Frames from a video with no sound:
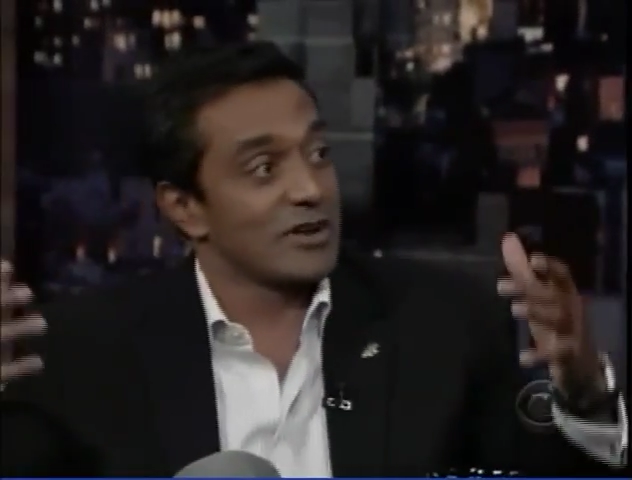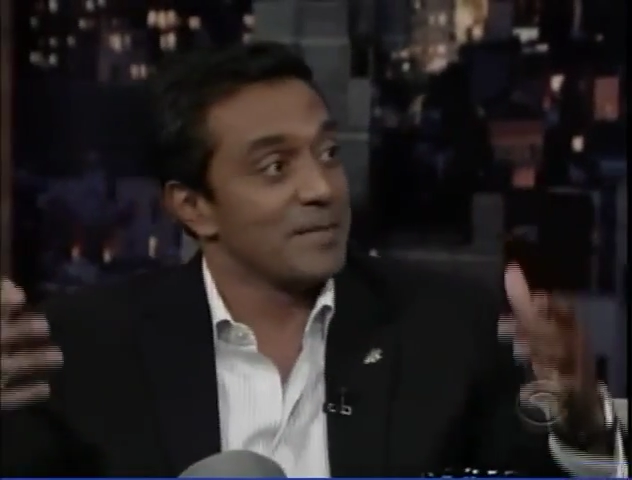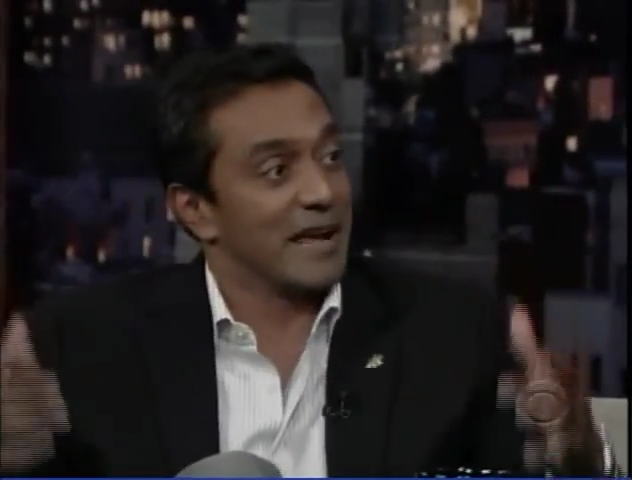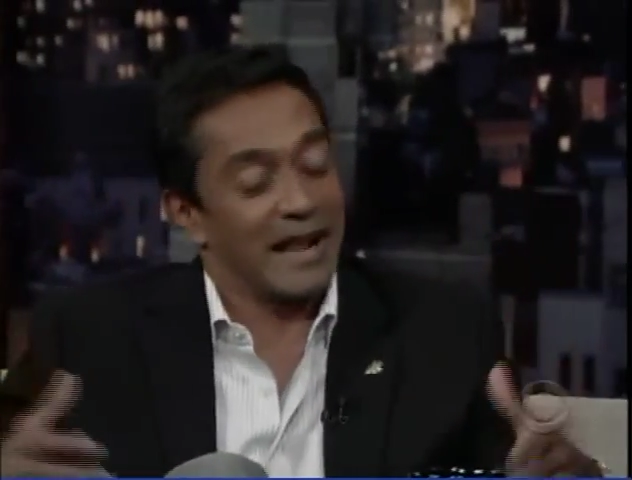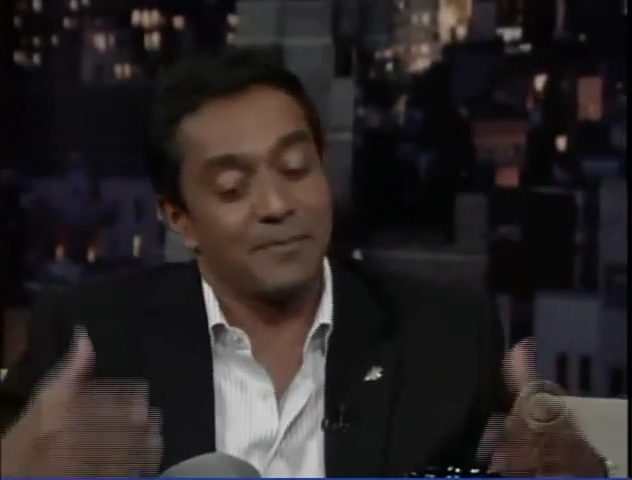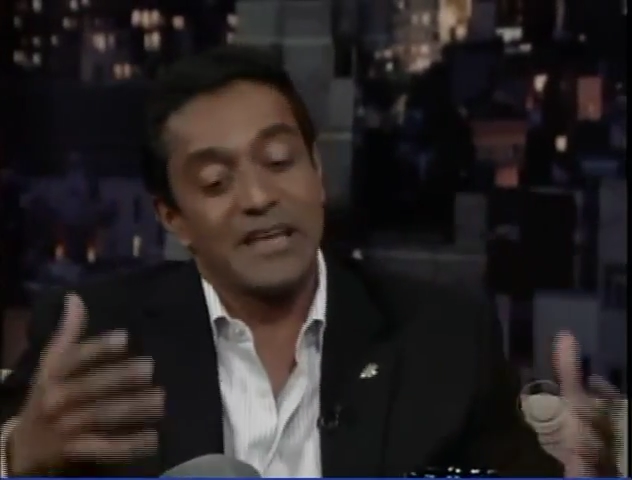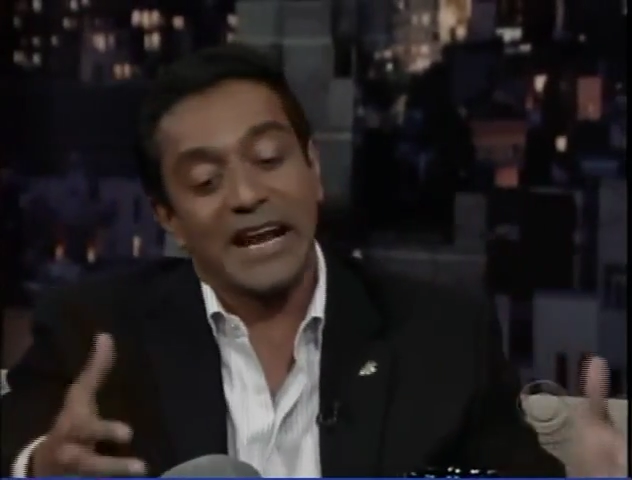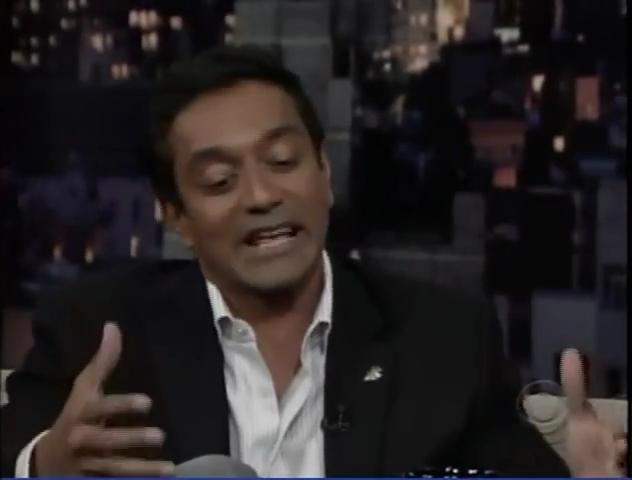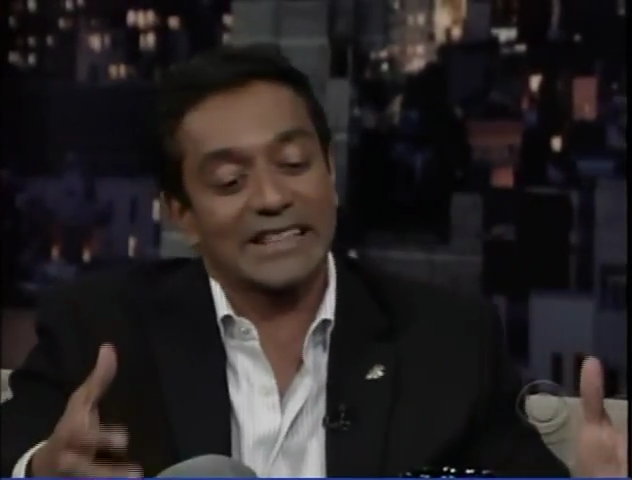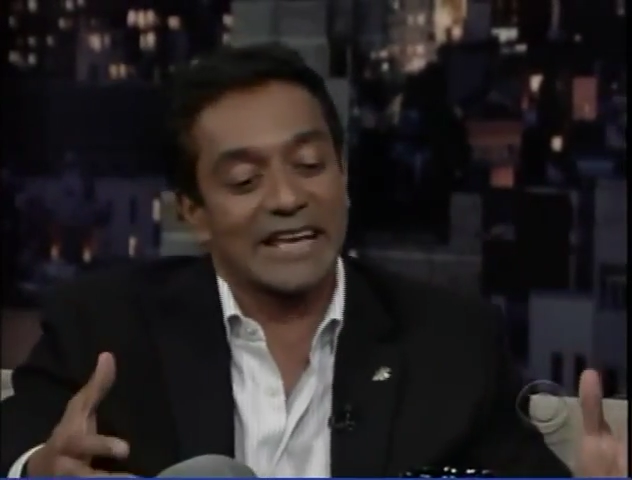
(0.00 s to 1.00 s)
screaming, and I'm
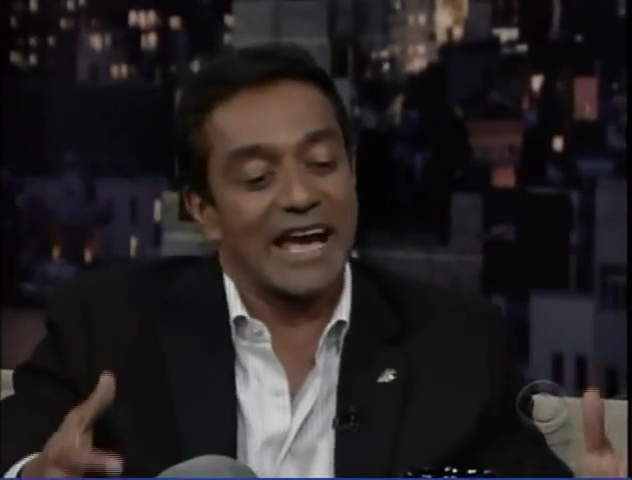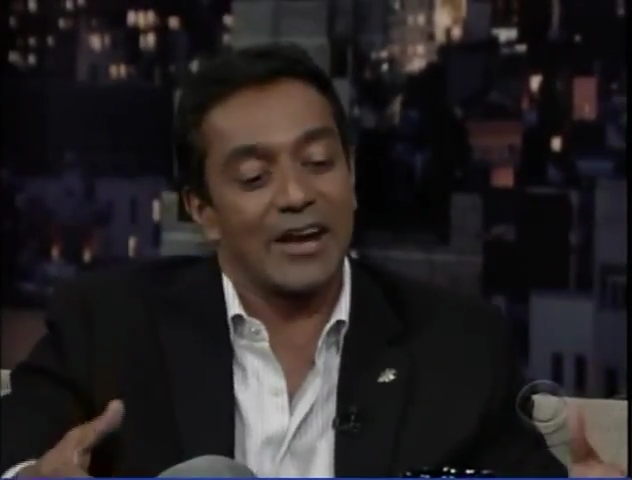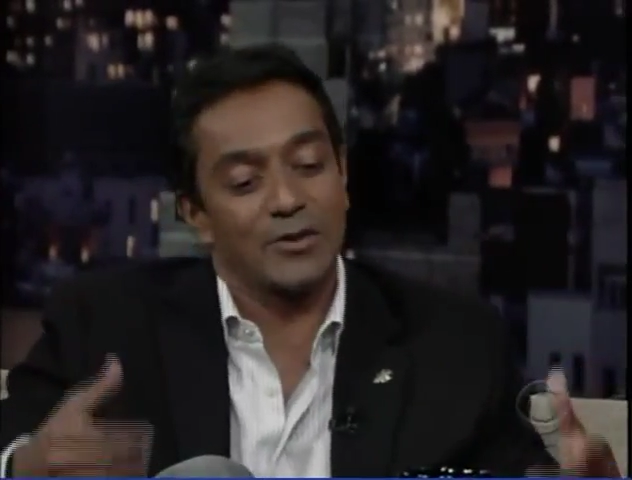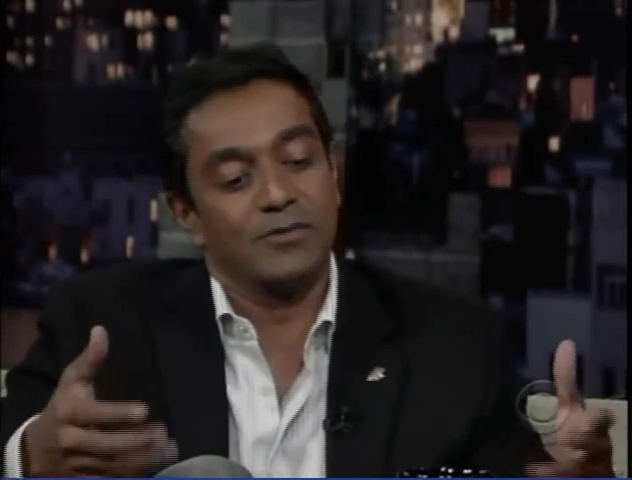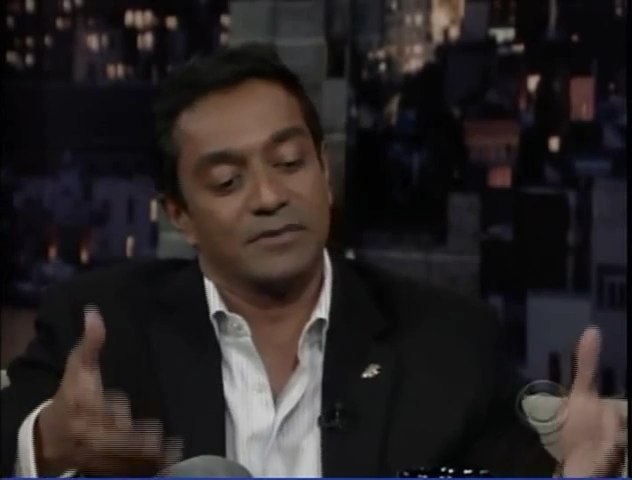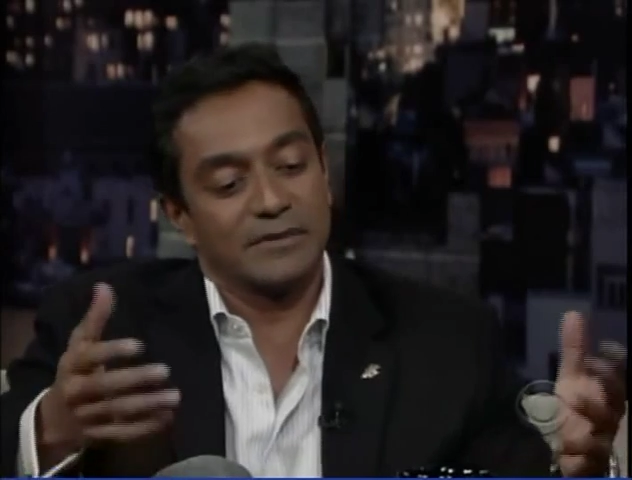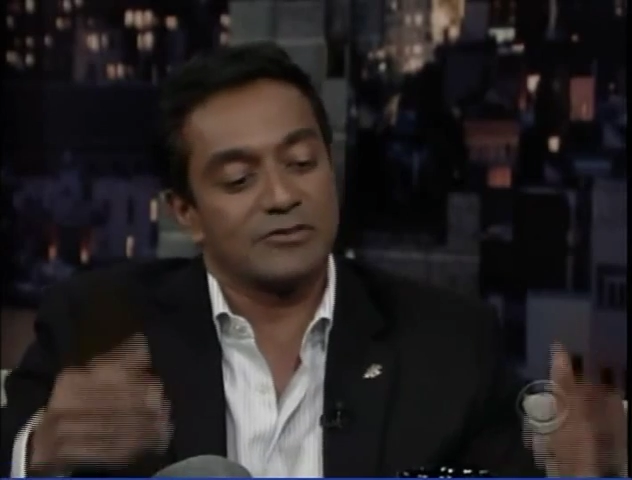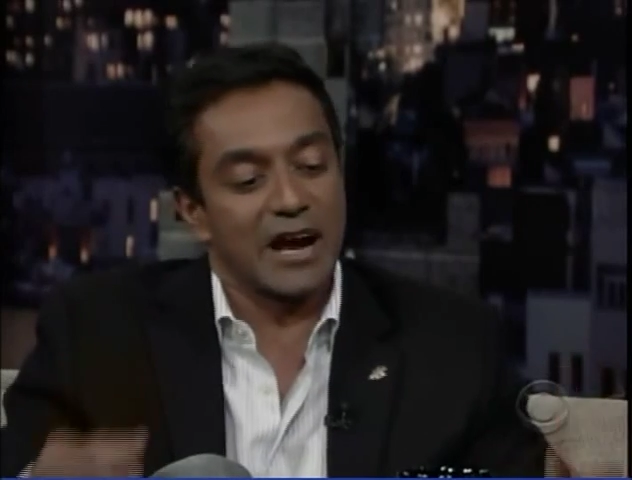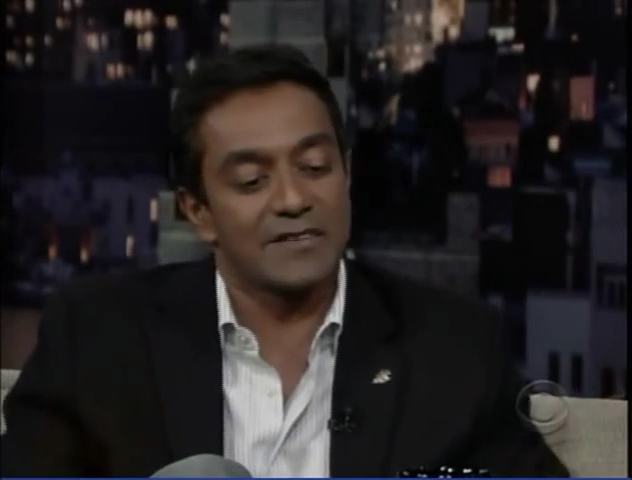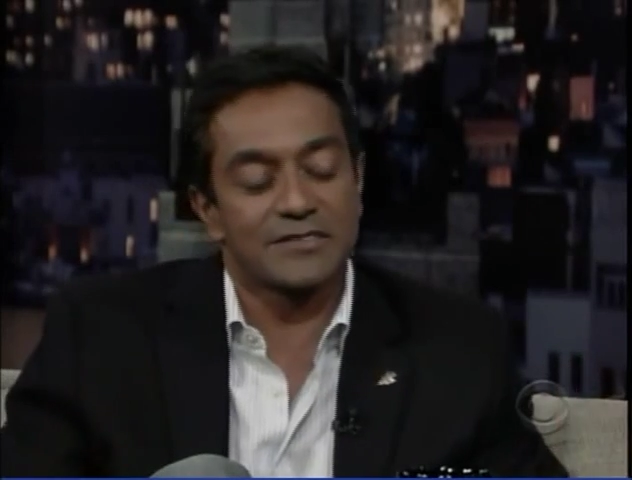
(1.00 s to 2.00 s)
yelling at the guy who
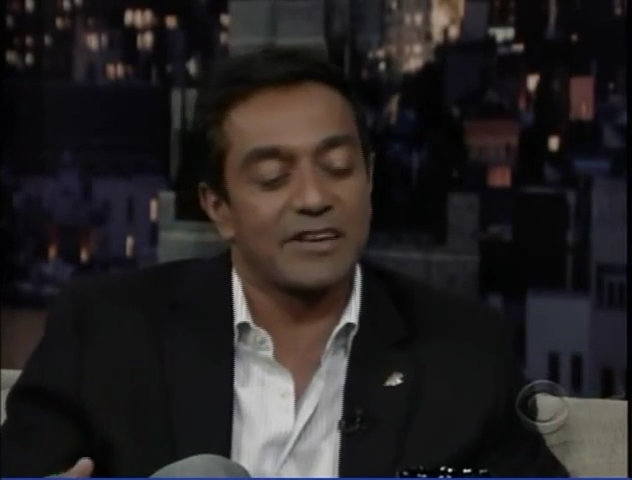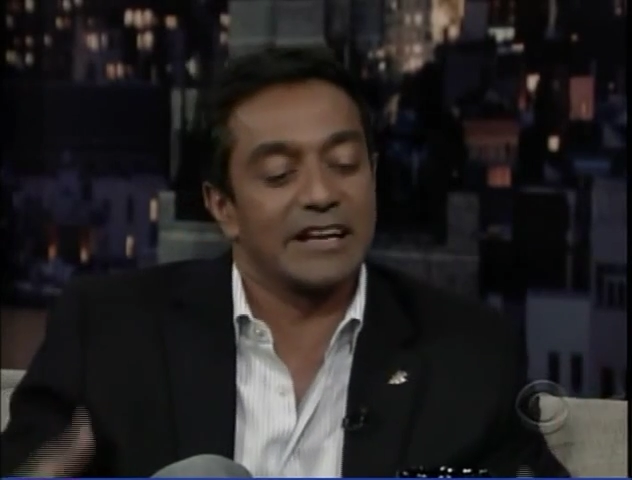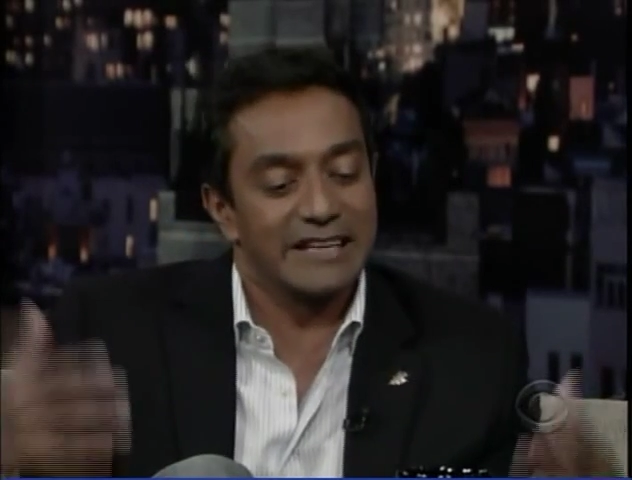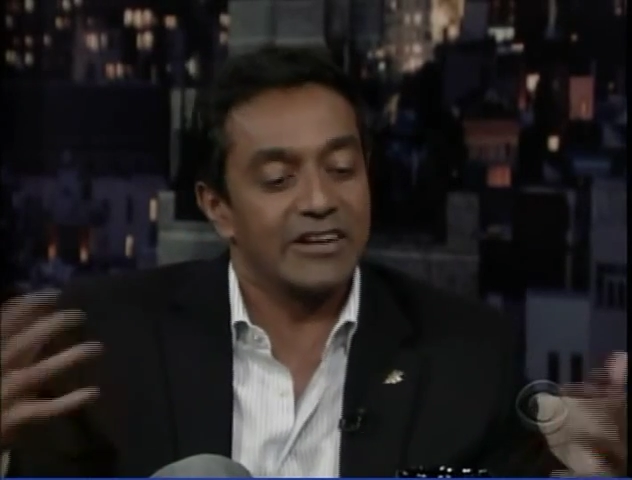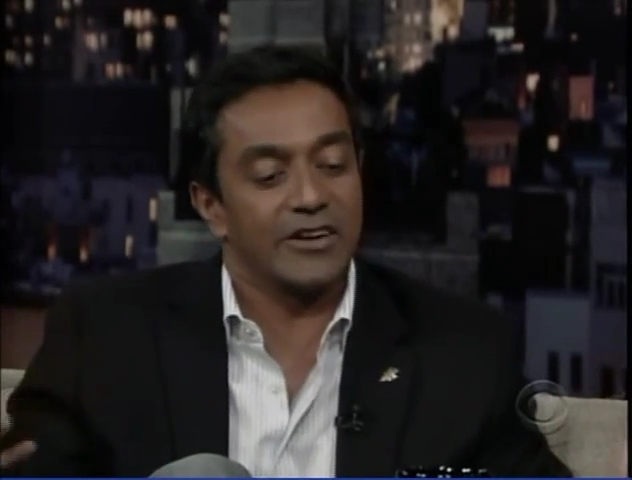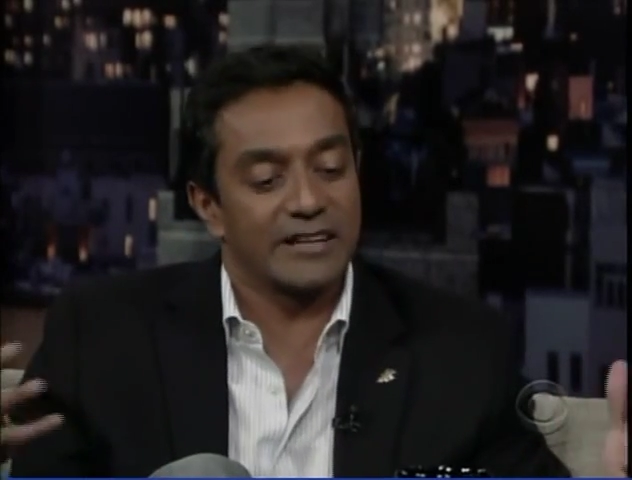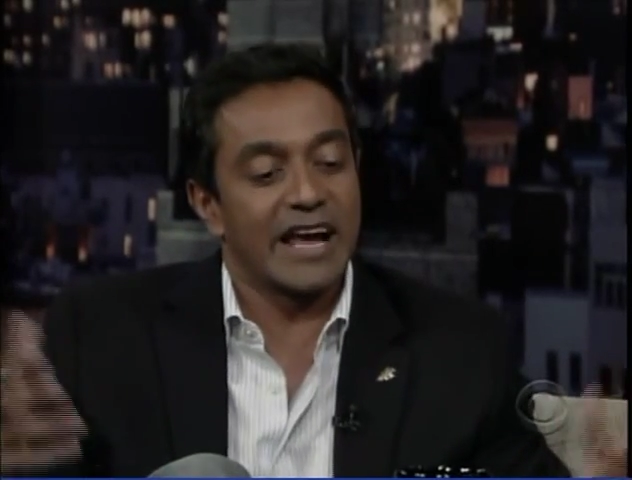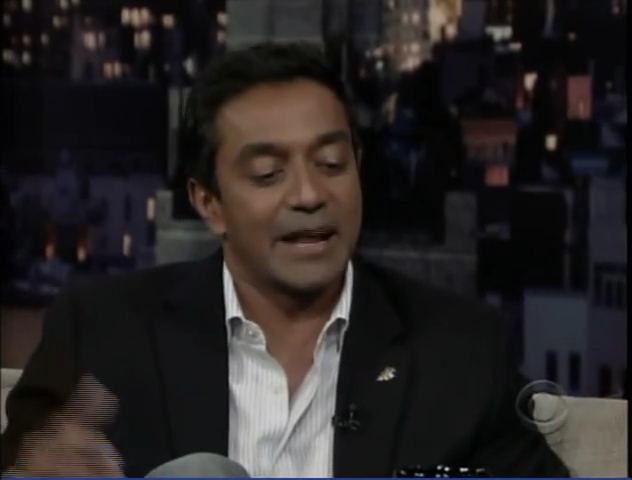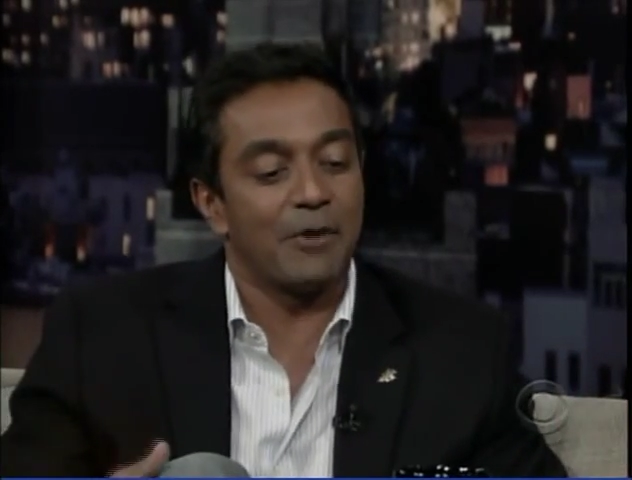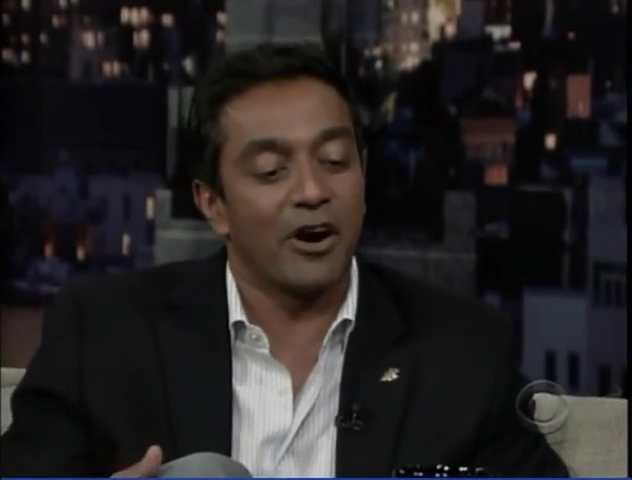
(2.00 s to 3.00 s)
drives the vehicle, you know, a
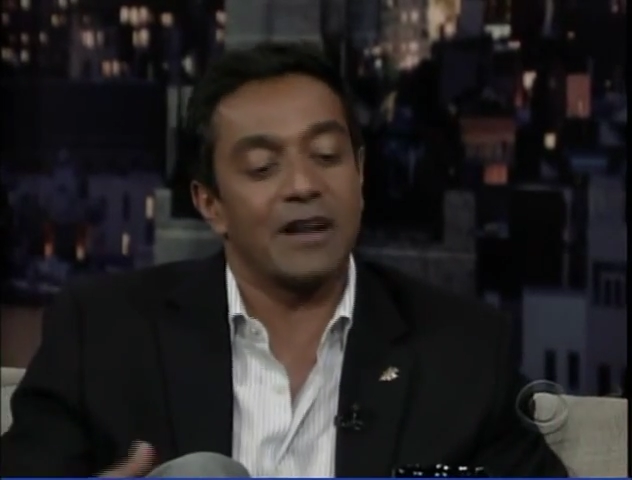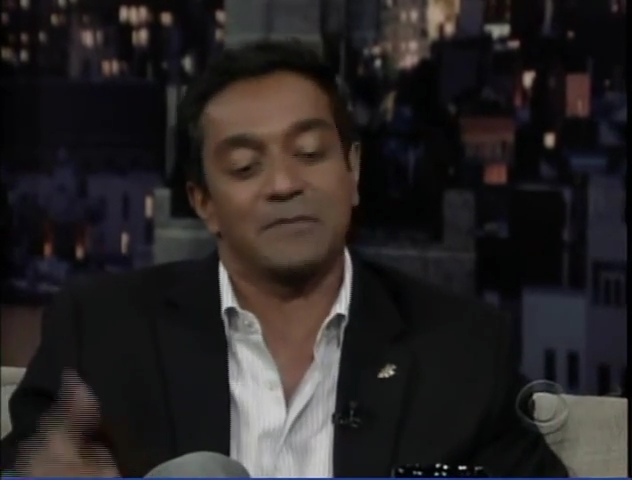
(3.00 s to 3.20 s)
guy named Art.